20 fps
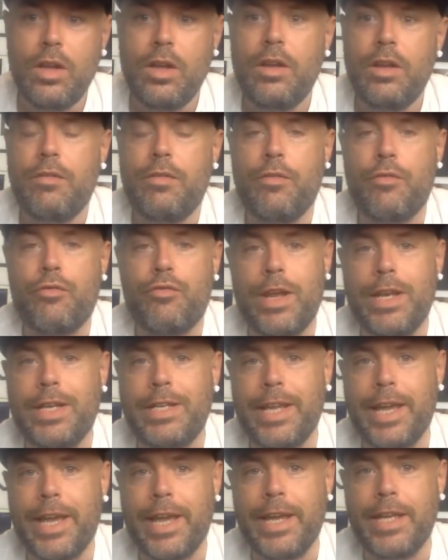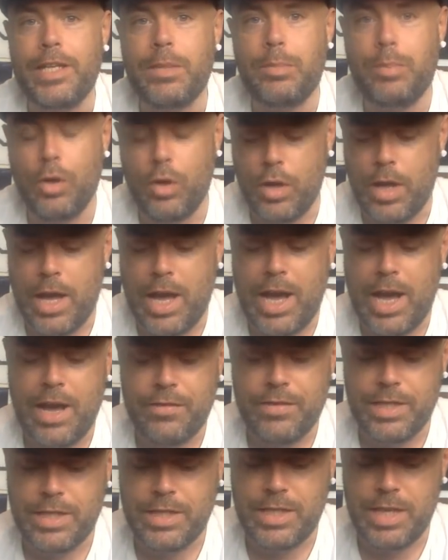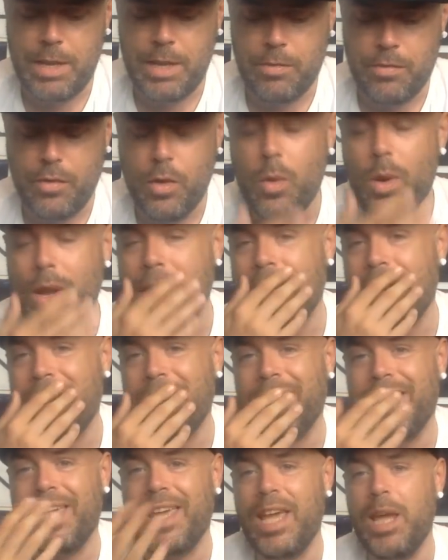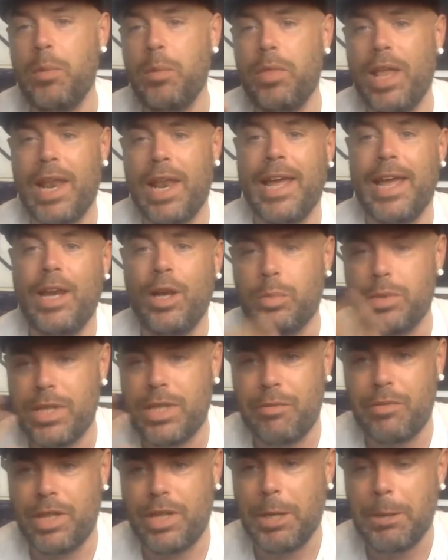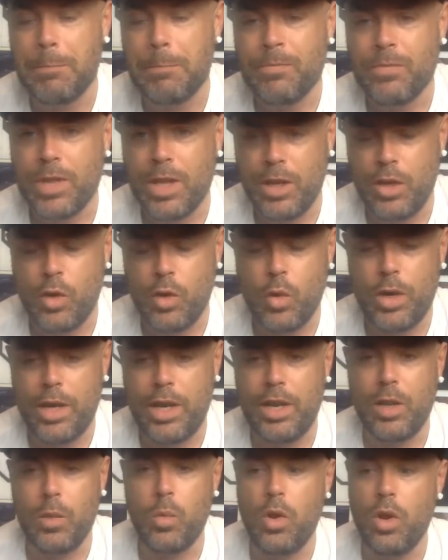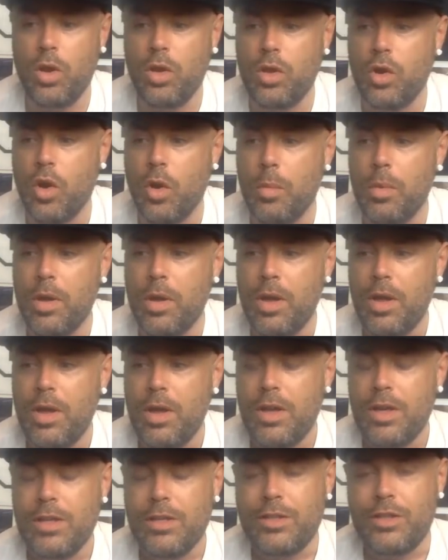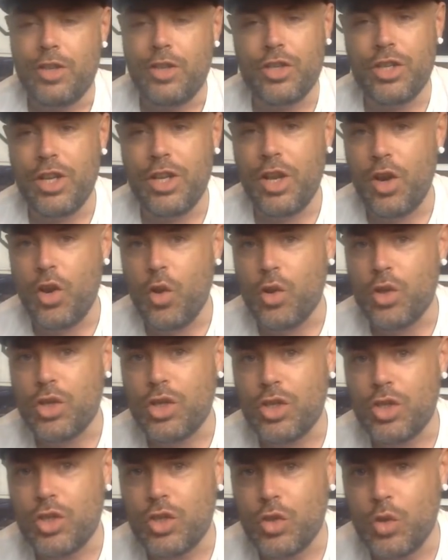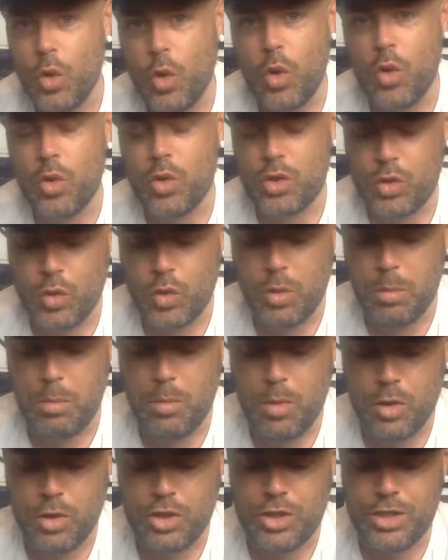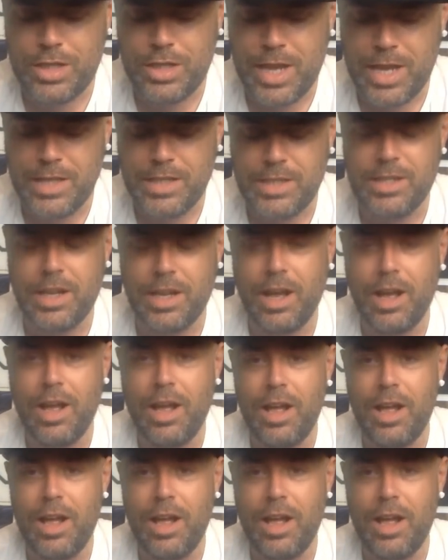for free tickets. But I have to say, before we get into the game and the lineups and everything, and going into the World Cup, doesn't it look so much nicer